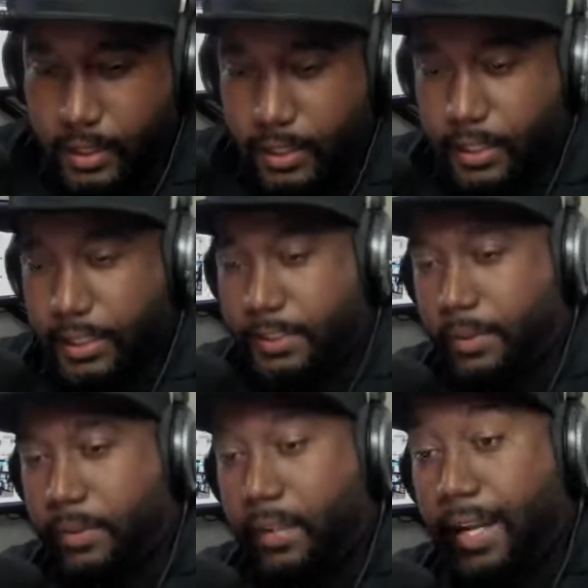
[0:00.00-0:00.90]
It gets
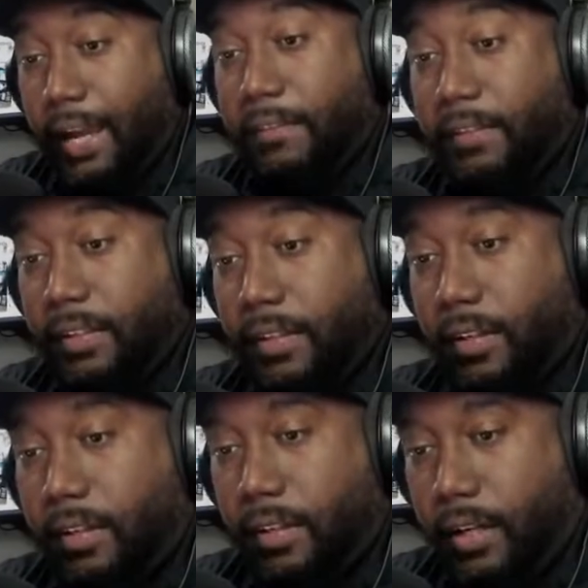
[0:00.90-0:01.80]
upgraded every
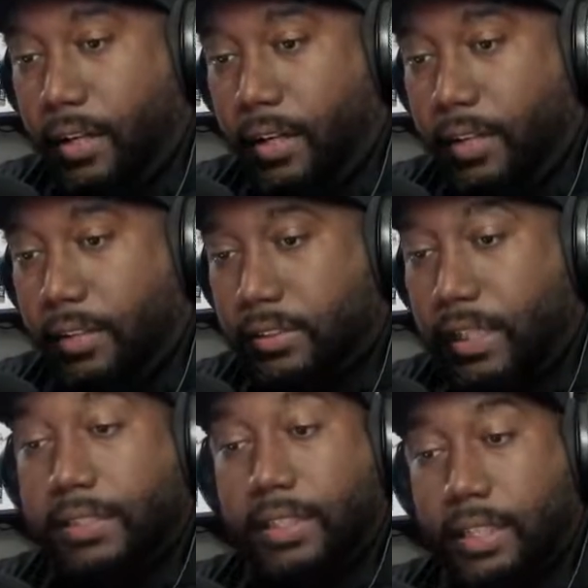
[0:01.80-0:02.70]
year. It
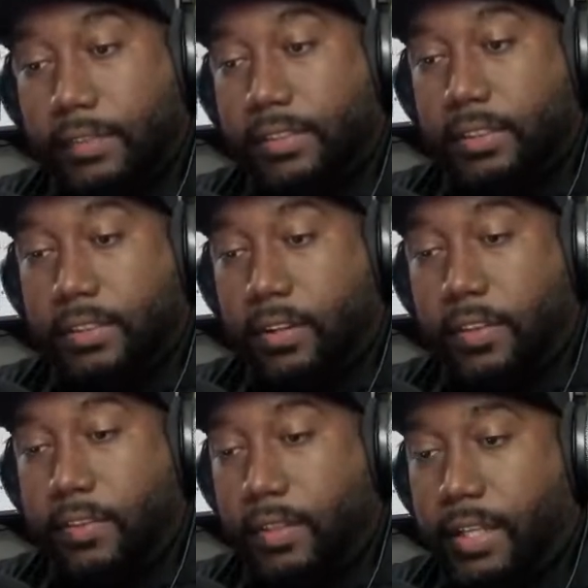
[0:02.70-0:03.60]
has the 11 series or
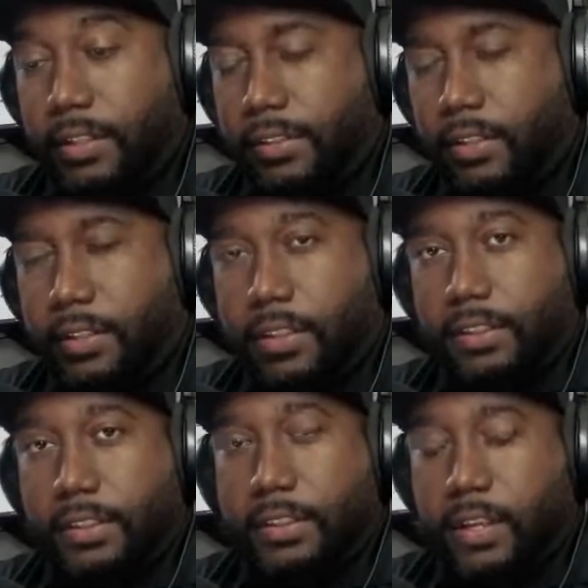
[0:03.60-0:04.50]
the 3000 or 30
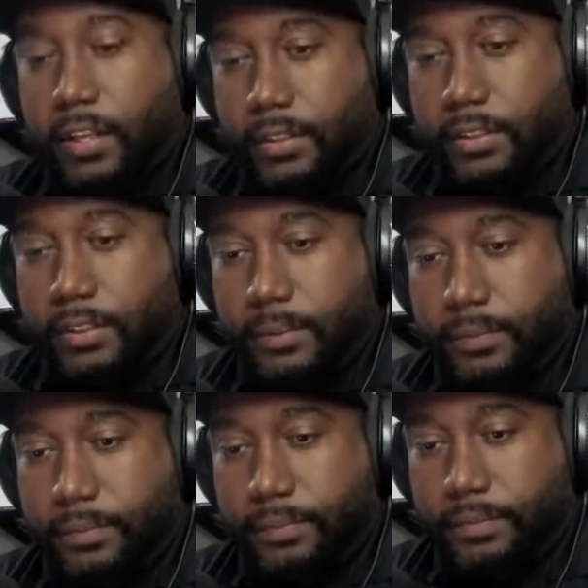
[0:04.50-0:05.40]
series card. That's awesome.
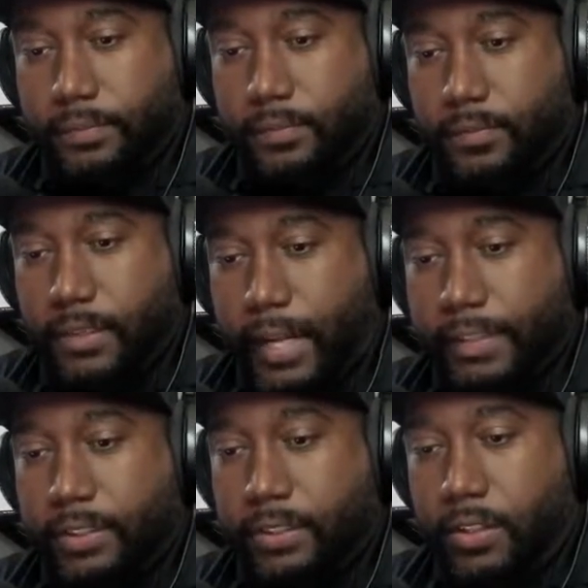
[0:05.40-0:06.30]

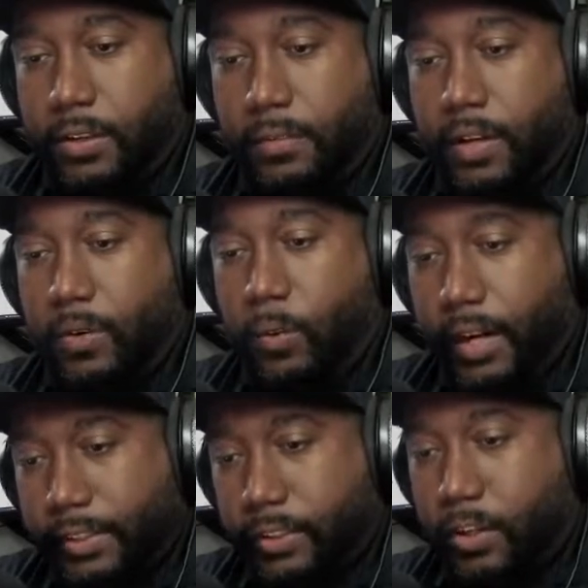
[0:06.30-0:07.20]
Asus, Lenovo, and
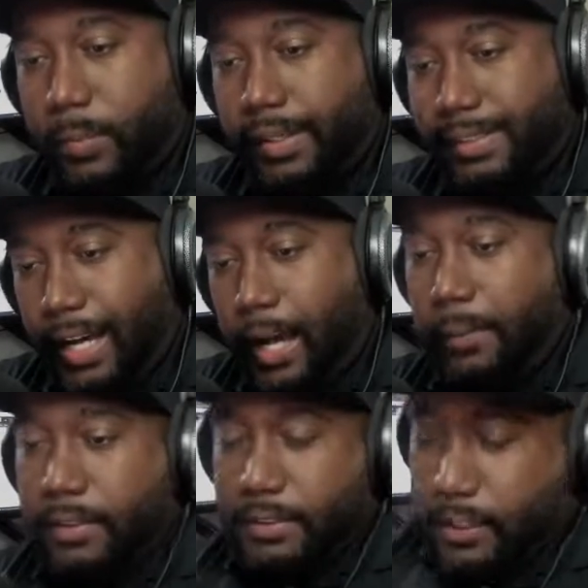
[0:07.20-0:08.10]
Razer are my top
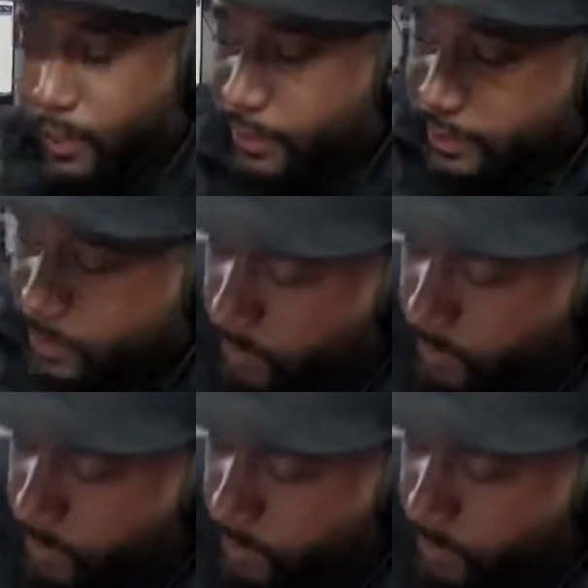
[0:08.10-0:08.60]
considerations.